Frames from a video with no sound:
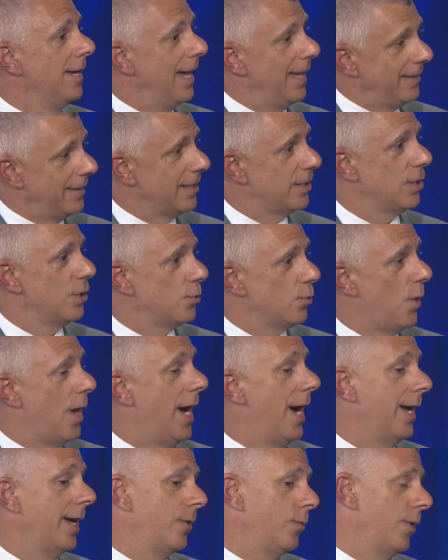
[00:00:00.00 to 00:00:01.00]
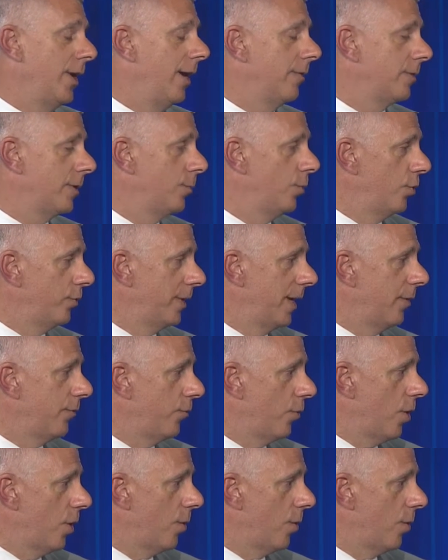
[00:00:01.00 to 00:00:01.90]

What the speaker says: And this is why, and we have to move that forward.